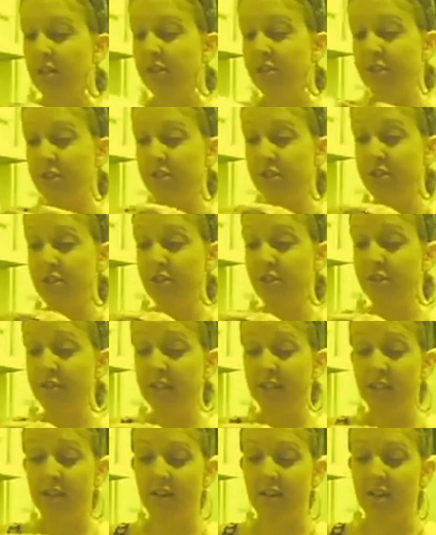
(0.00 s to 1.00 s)
and I'm going
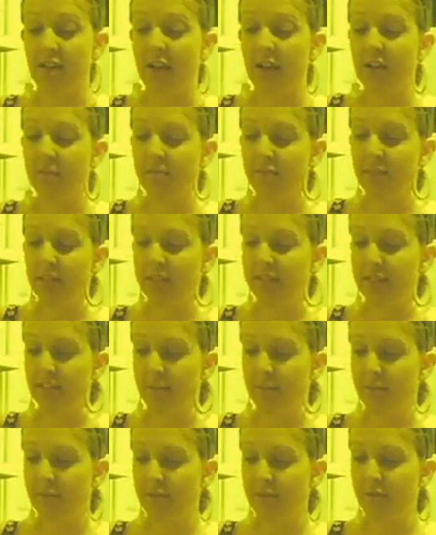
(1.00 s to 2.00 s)
to
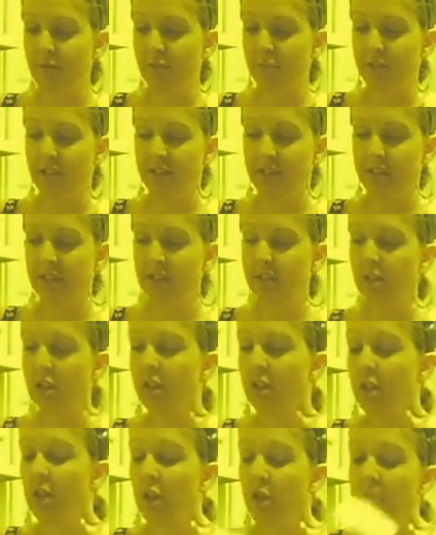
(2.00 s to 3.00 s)
stir it in, not blend it
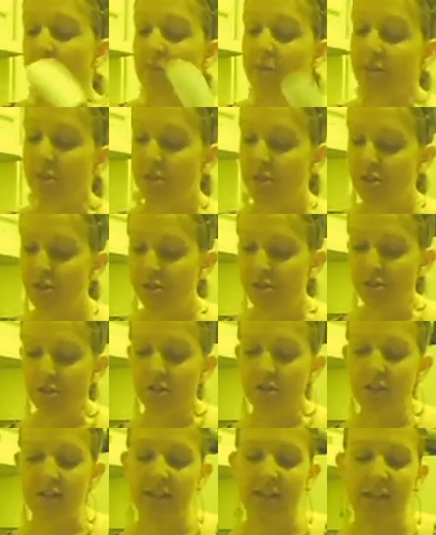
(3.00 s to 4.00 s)
up in the food
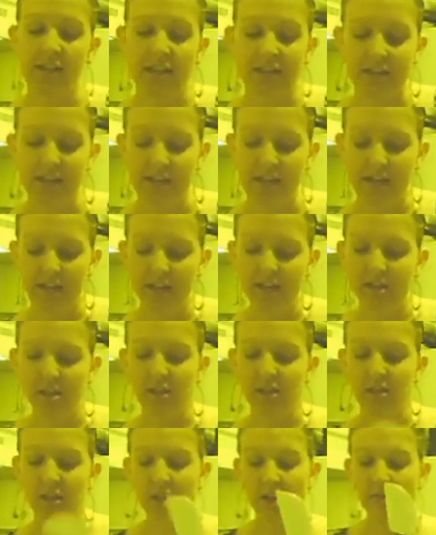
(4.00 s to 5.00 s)
processor, but
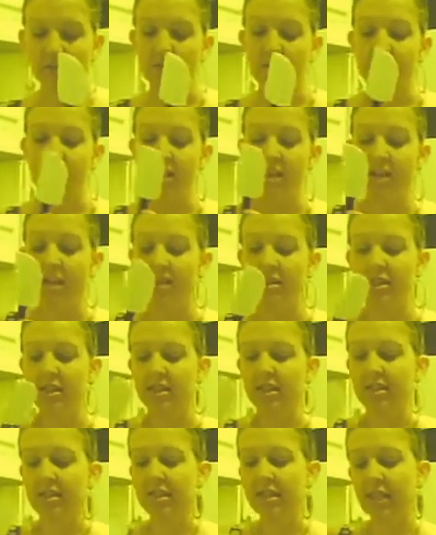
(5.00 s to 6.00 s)
stir it in at the end
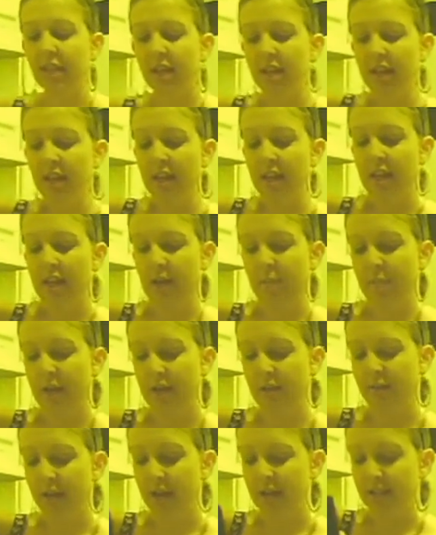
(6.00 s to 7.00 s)
along with my
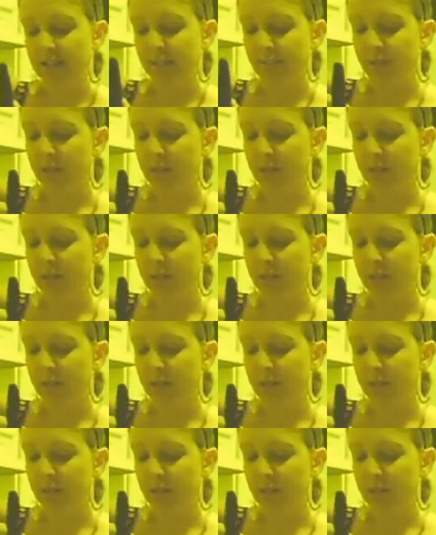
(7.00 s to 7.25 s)
onions